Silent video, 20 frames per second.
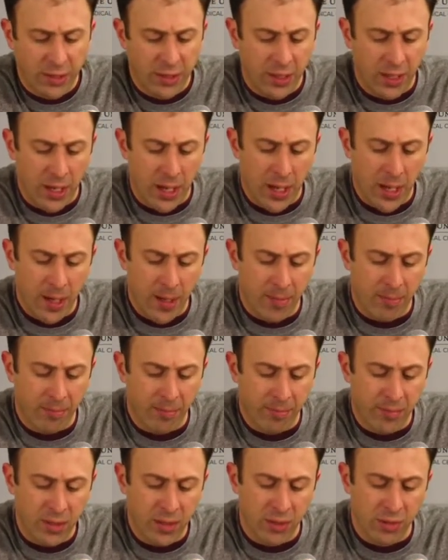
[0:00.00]

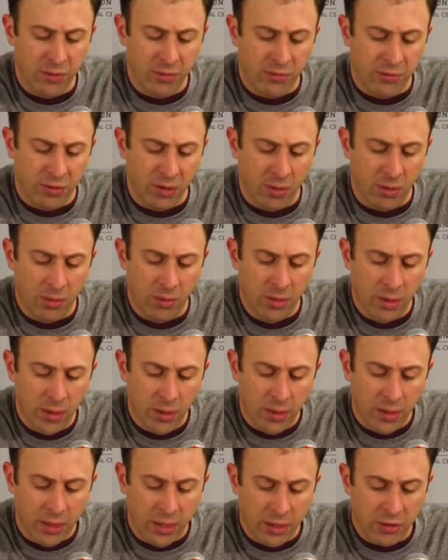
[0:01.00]
So
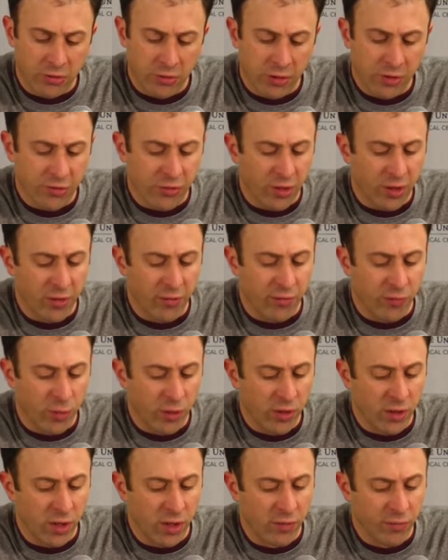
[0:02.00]
injuries are an
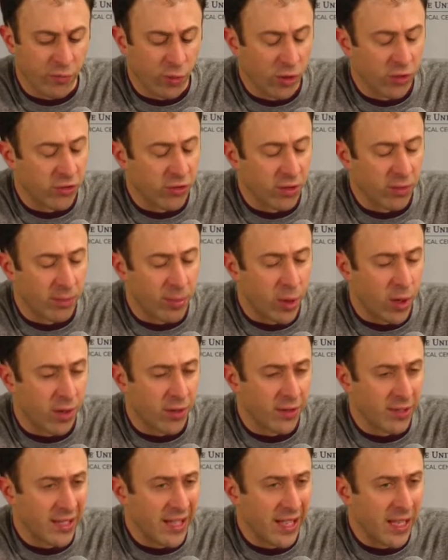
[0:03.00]
unfortunate part
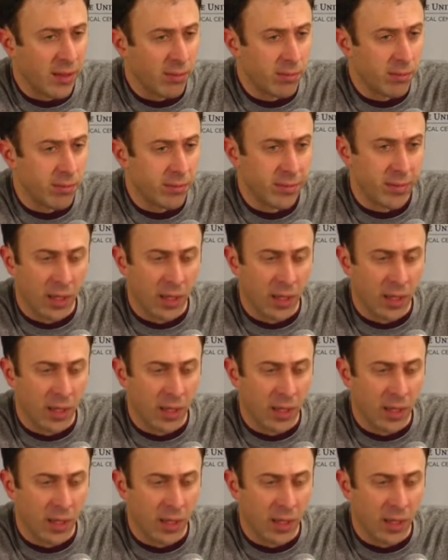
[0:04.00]
of the game.